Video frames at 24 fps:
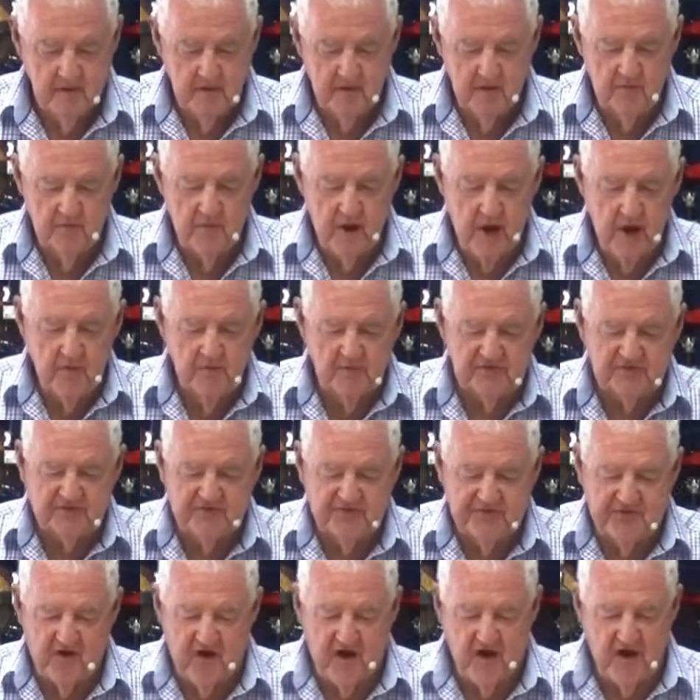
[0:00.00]
In Romans
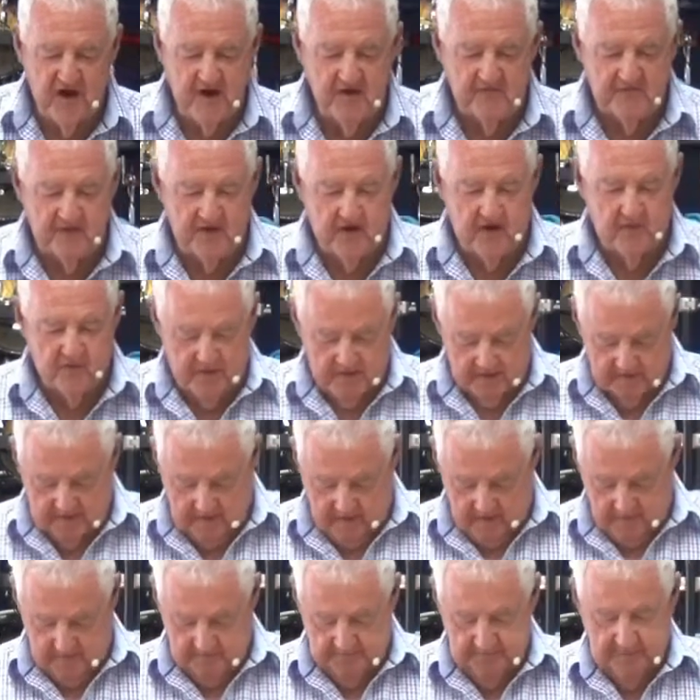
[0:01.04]
5, and I want to
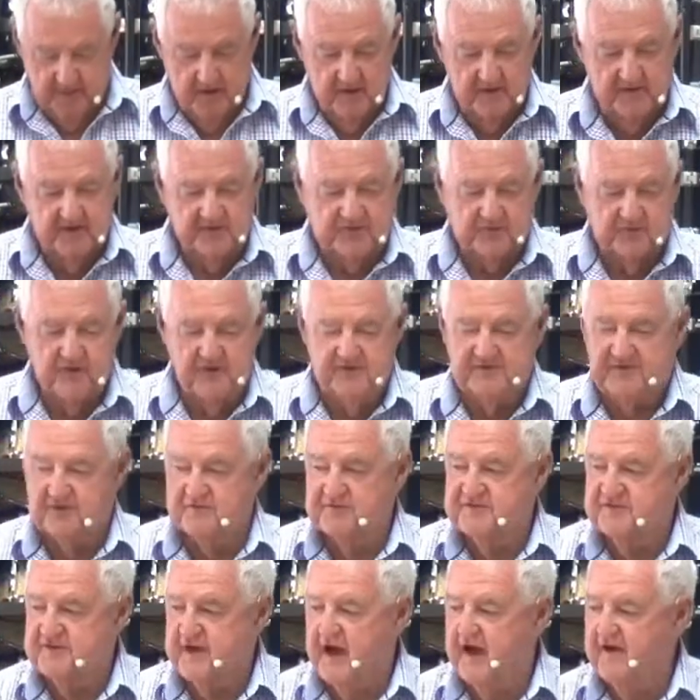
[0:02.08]
go just read
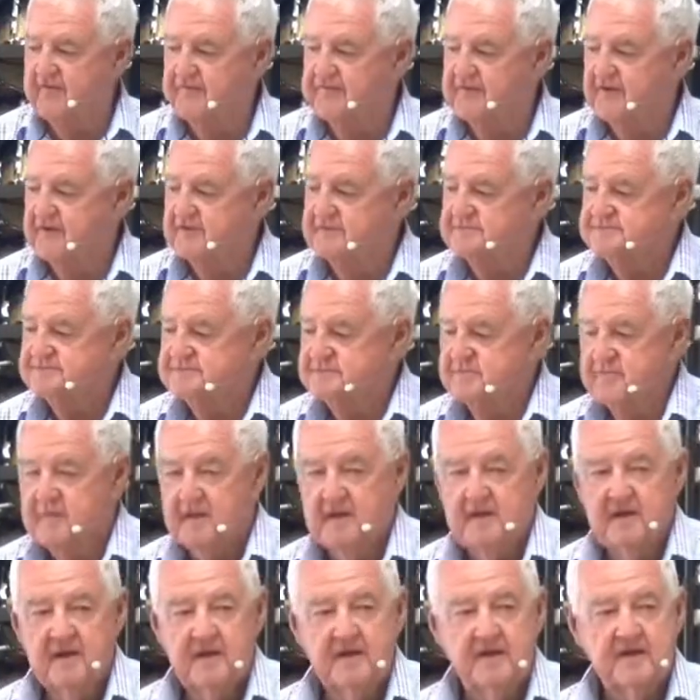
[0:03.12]
some stuff, and
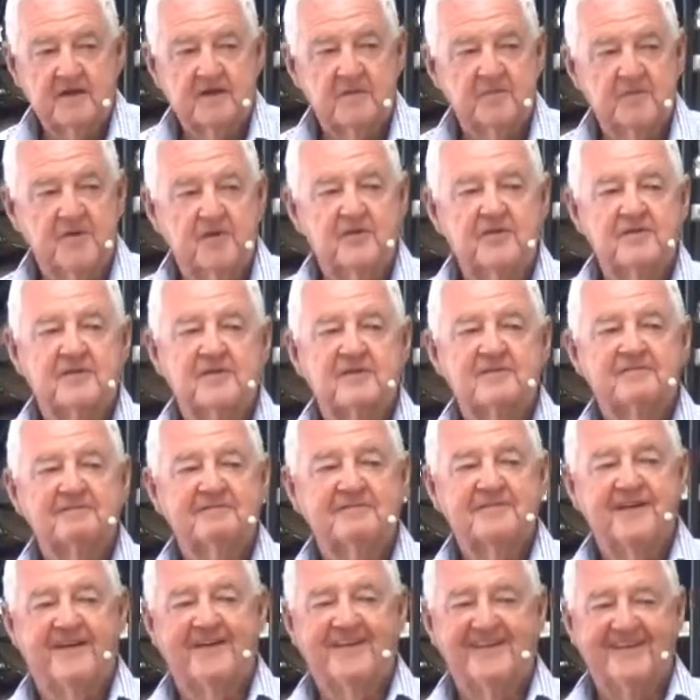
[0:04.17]
the
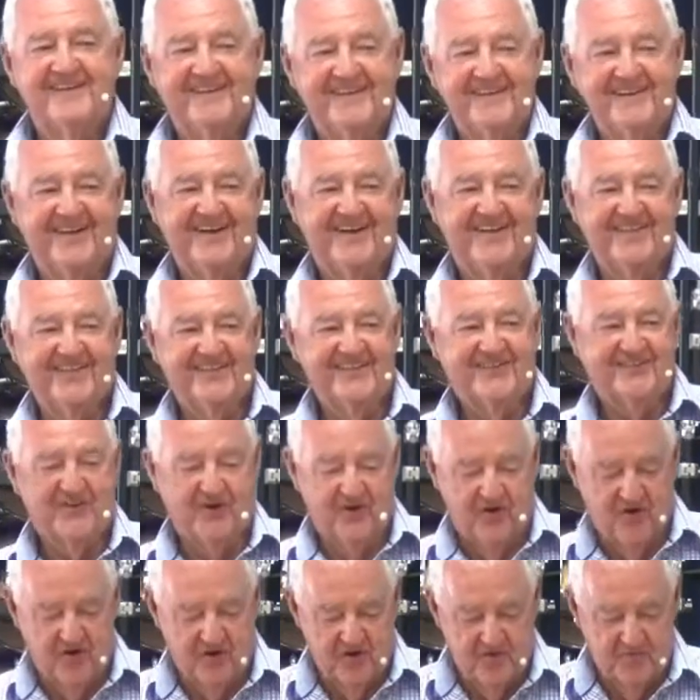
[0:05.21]
communion was
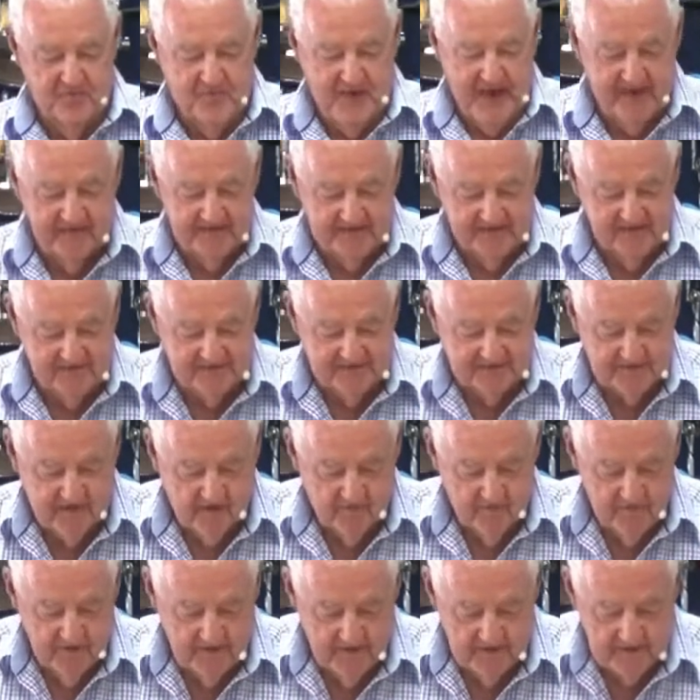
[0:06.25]
all about this,
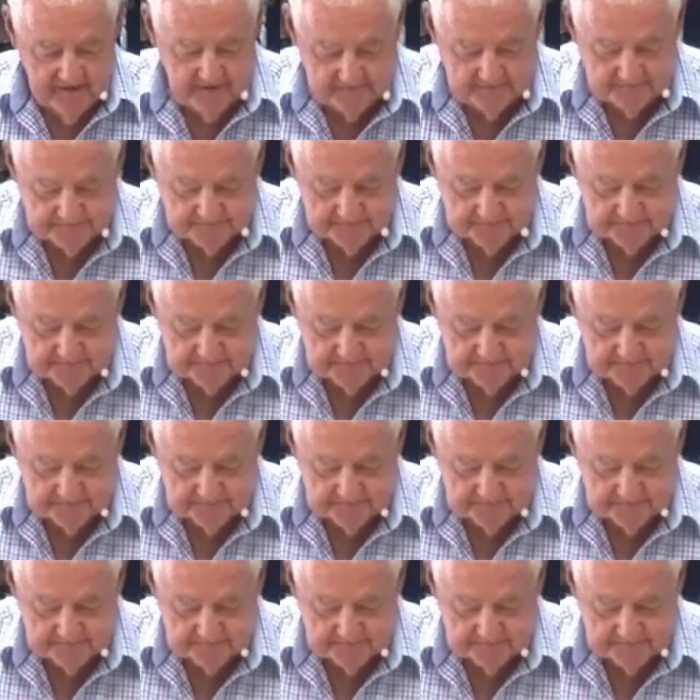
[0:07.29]
really.